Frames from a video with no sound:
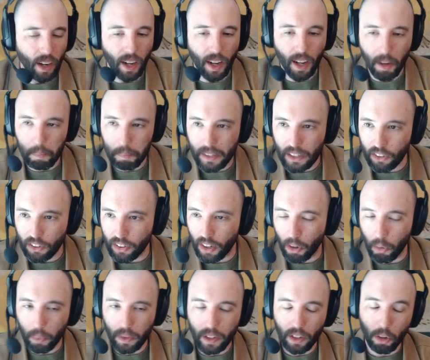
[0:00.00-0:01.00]

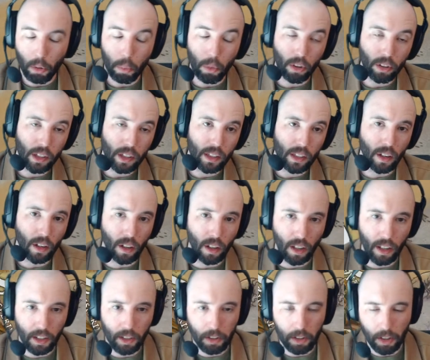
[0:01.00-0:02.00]
Michelle, we are working
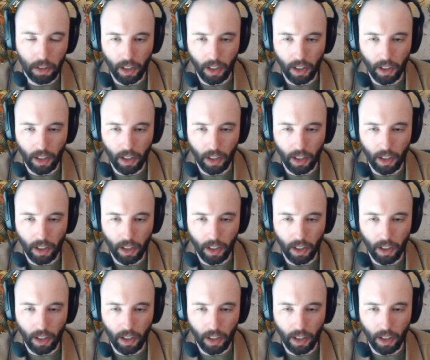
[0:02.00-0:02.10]
on